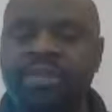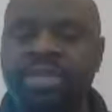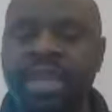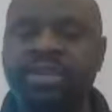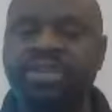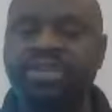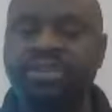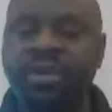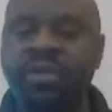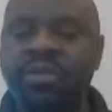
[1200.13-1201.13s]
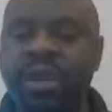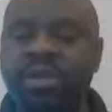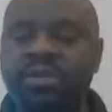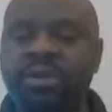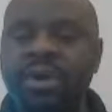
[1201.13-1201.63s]
out of a
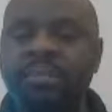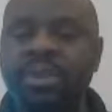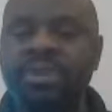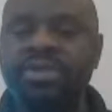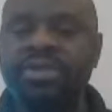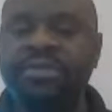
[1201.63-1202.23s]
second-story window.